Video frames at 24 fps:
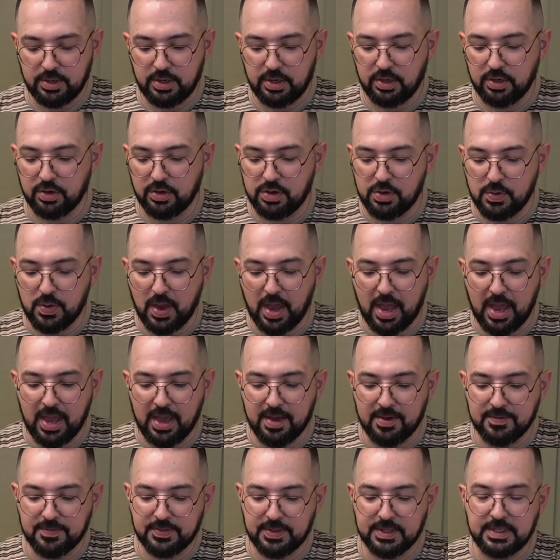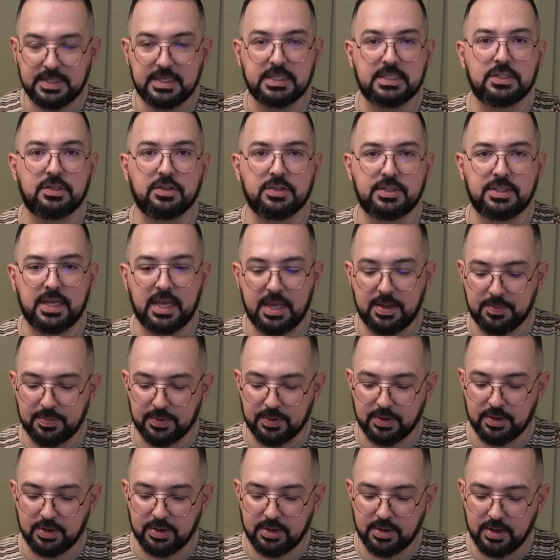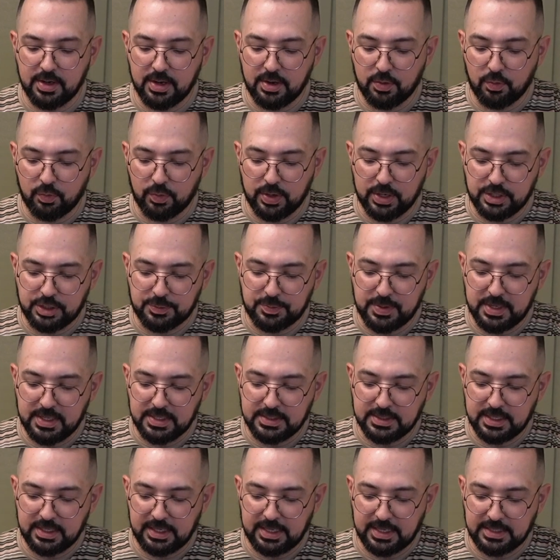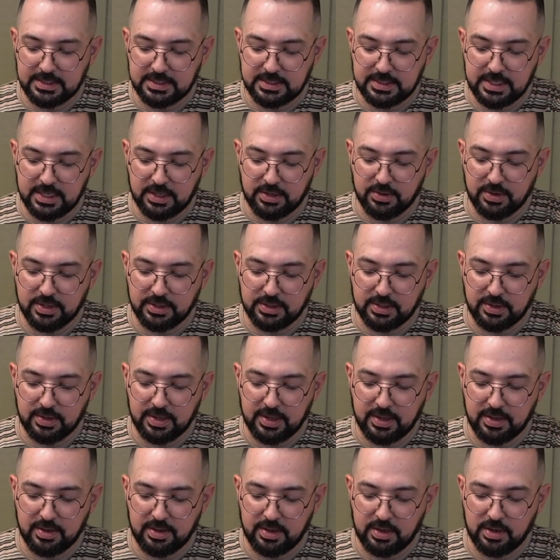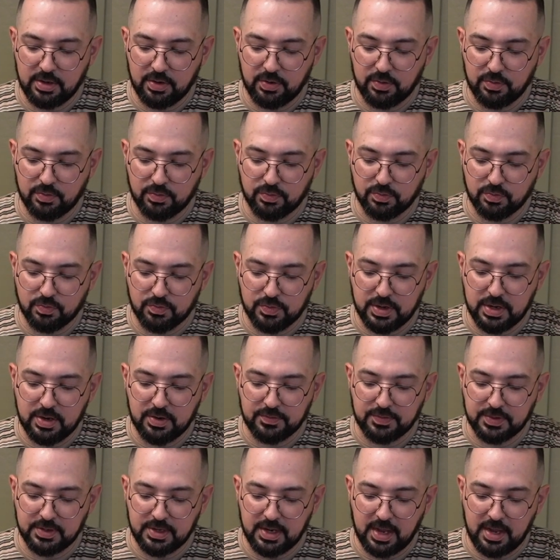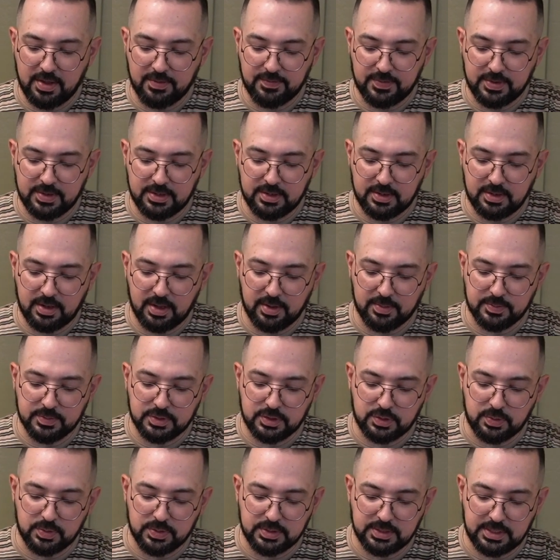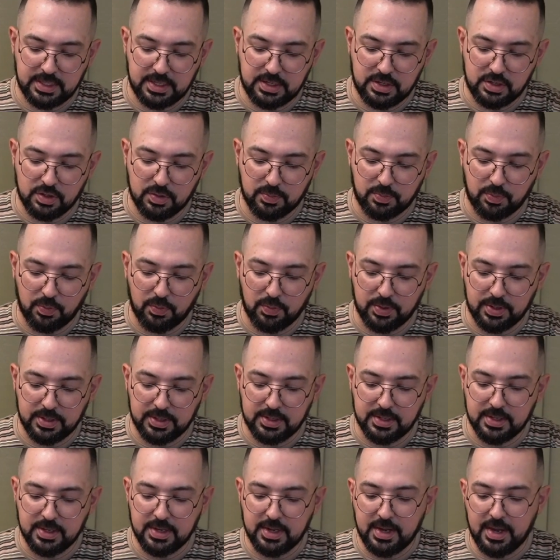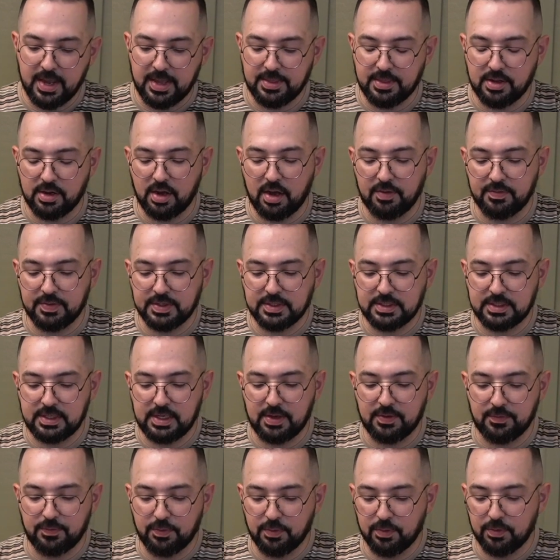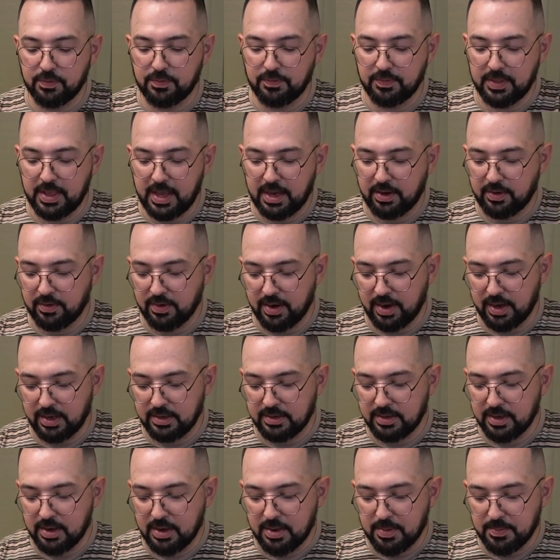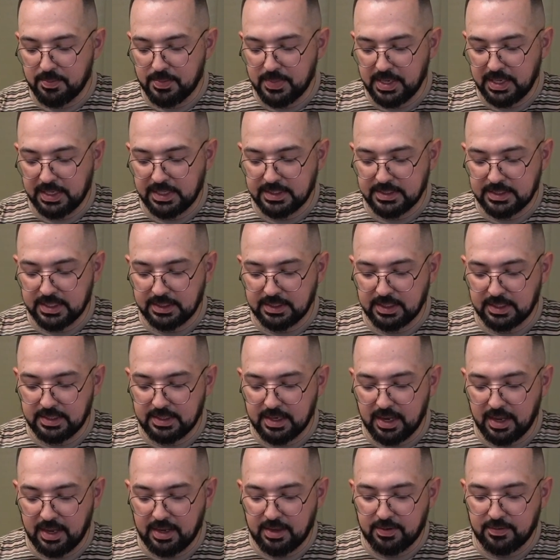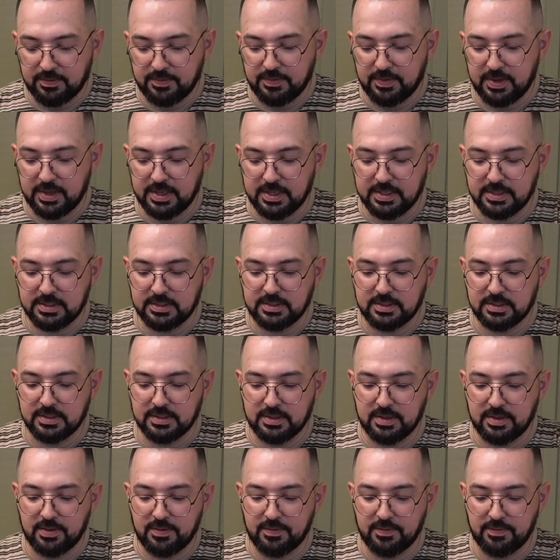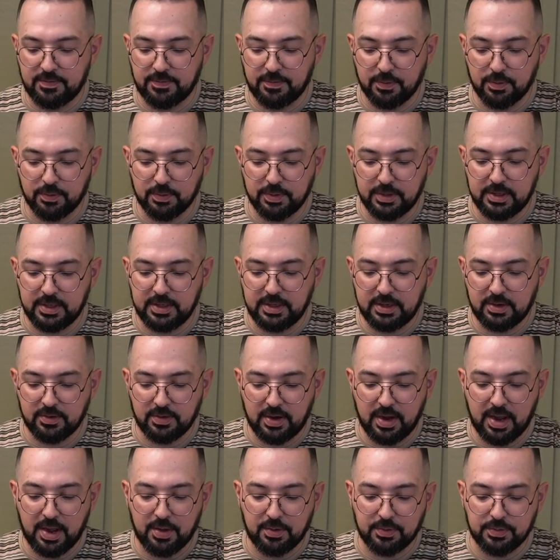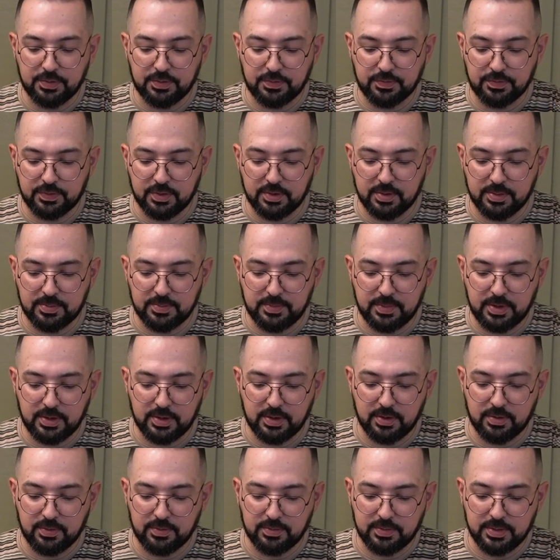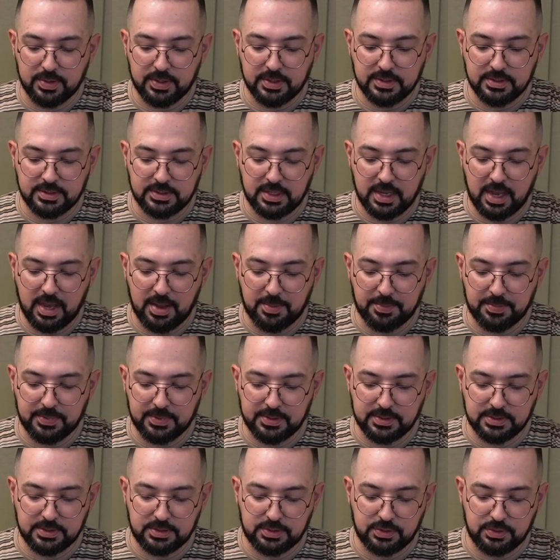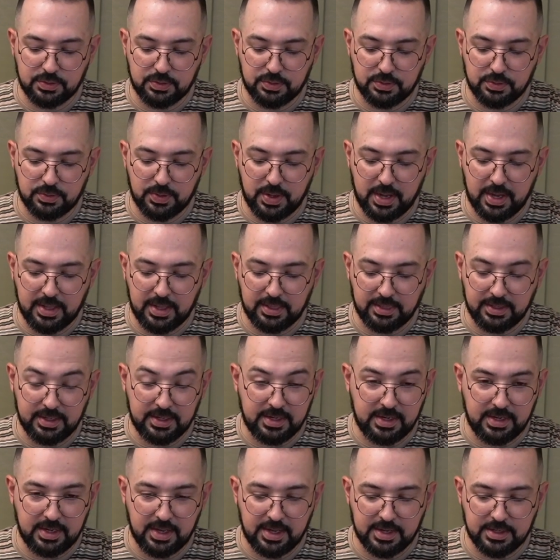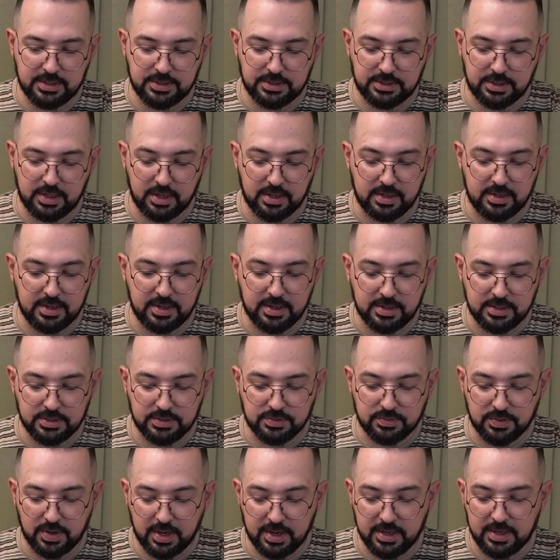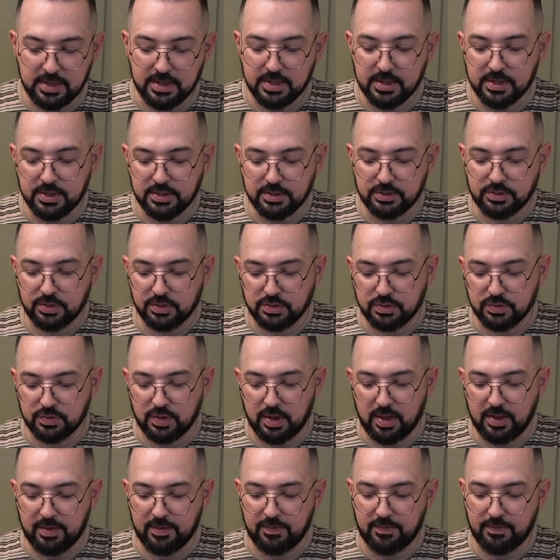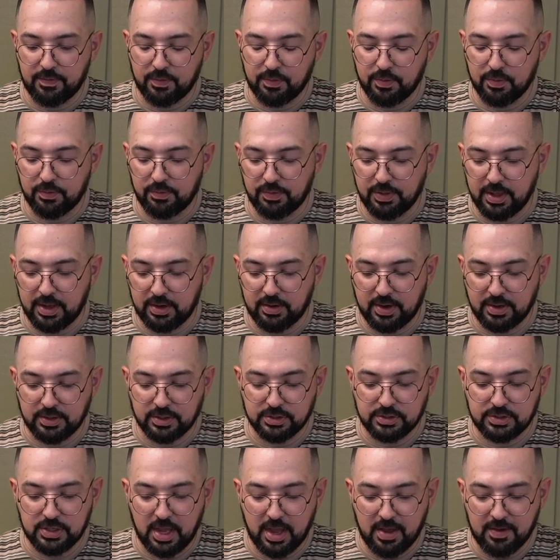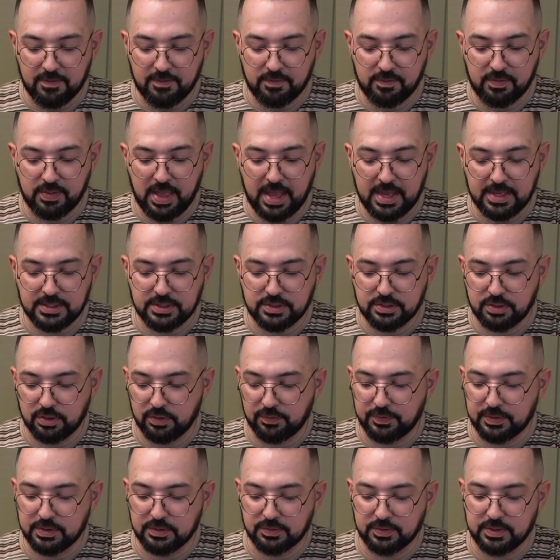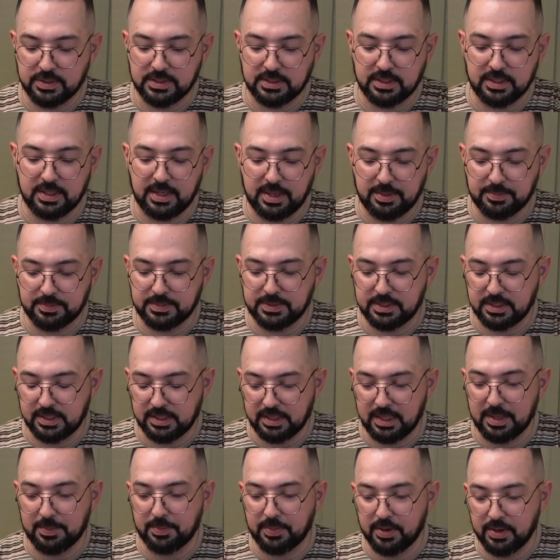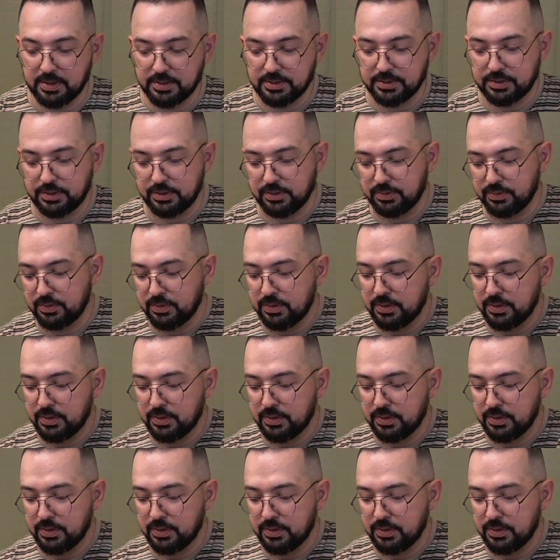you know, you have the distal taper, which means it gets thicker at the, you know, rear of the knife and comes to a skinnier point. And then obviously a full flat grind means that the knife is fully ground from, you know, top to a leading edge, cutting edge, right? So it's a full flat grind. There's not a flat surface for this clamp to clamp onto.